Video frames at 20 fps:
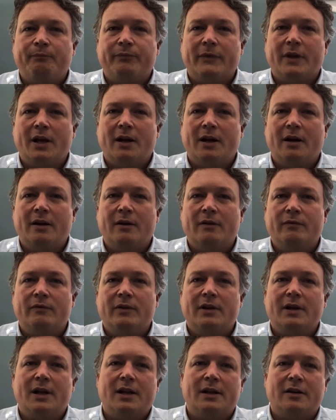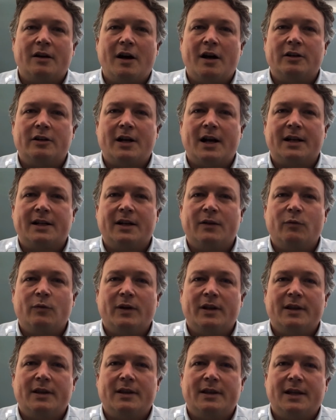and contracted
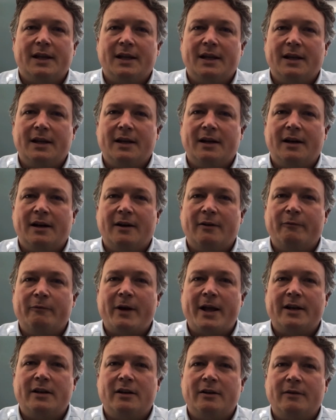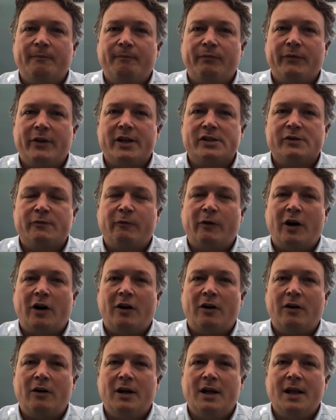with the vendor this
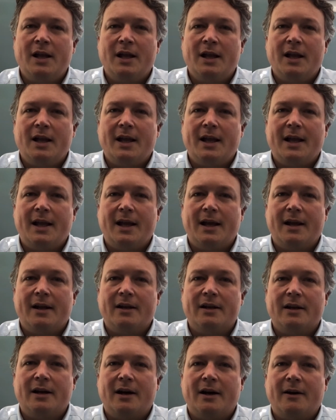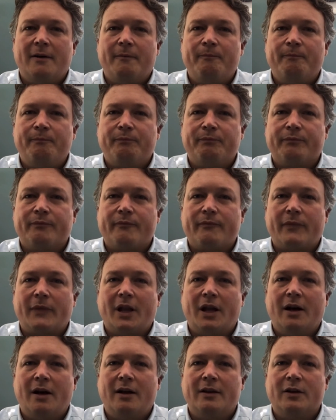fall, and
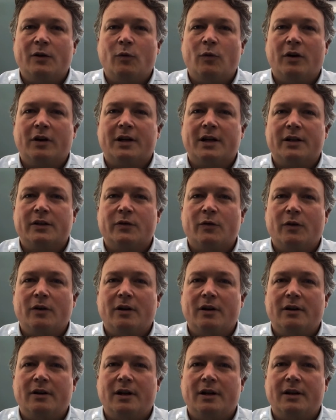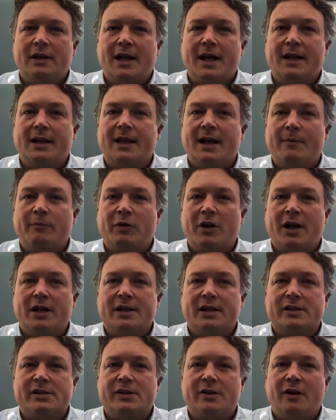they're working toward getting that
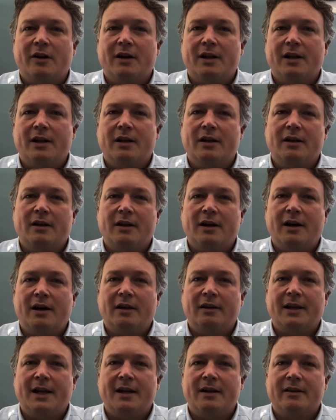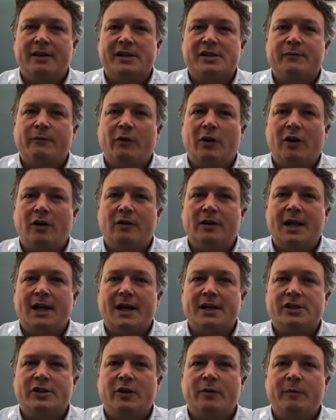project started later this fall, and
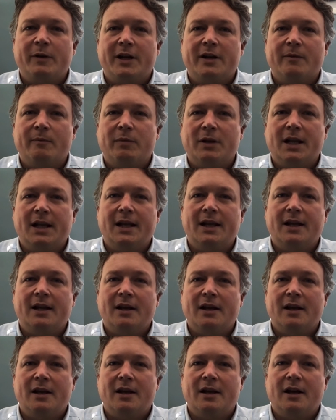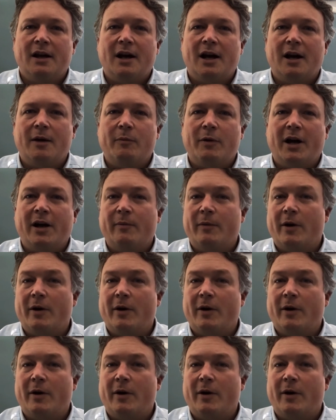that should be complete by